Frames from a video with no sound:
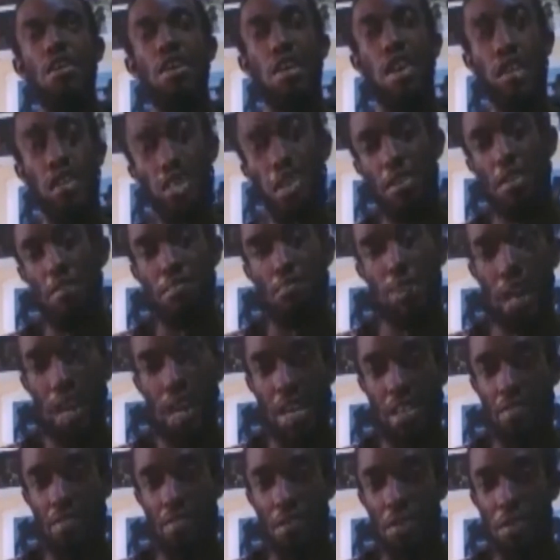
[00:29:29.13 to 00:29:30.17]
getting
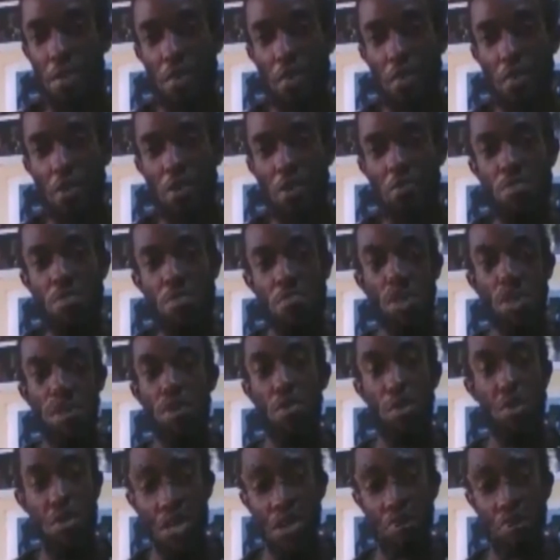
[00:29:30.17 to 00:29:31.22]
buyers for your films.
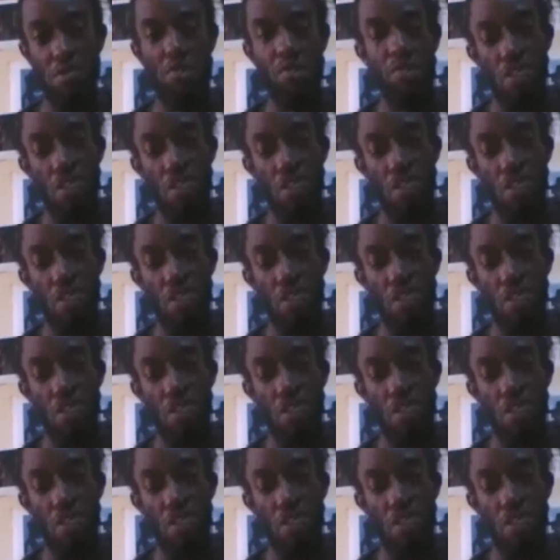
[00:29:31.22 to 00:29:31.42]
But not